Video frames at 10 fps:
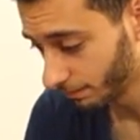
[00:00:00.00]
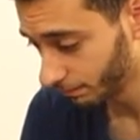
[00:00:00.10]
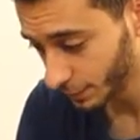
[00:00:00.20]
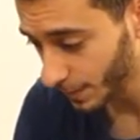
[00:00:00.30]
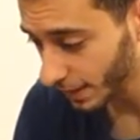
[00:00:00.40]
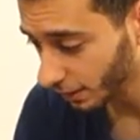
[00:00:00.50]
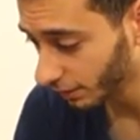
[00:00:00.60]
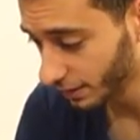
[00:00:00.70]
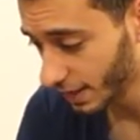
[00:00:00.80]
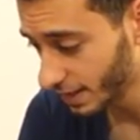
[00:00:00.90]

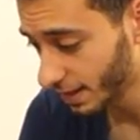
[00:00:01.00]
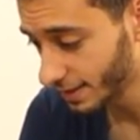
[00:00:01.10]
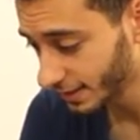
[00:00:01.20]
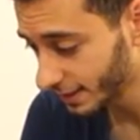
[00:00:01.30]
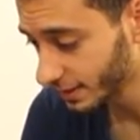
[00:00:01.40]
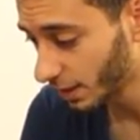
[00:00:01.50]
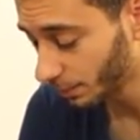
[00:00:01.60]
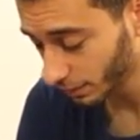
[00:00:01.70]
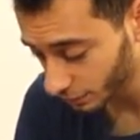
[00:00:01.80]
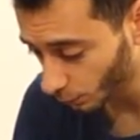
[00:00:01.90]
speaker is an
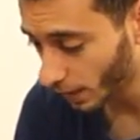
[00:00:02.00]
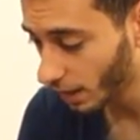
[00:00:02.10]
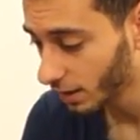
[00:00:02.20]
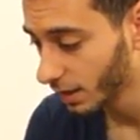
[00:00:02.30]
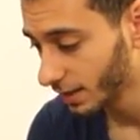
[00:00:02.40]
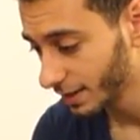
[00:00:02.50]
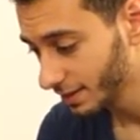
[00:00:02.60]
example as well.